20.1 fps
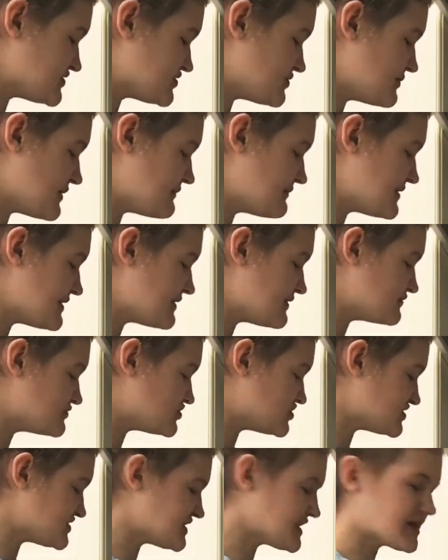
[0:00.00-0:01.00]
so maybe it was
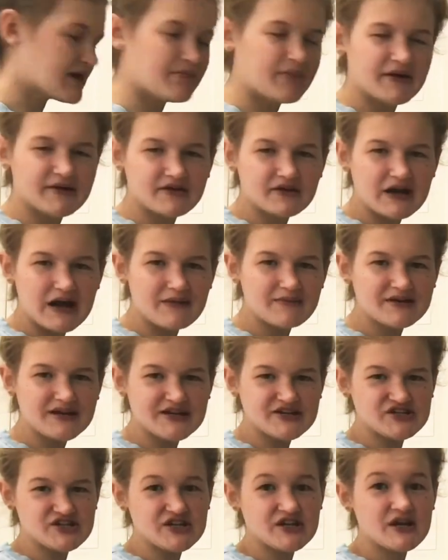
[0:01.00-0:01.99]
just like a butter
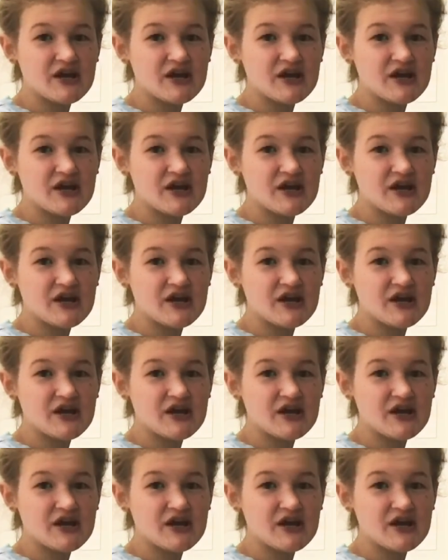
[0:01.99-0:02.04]
combination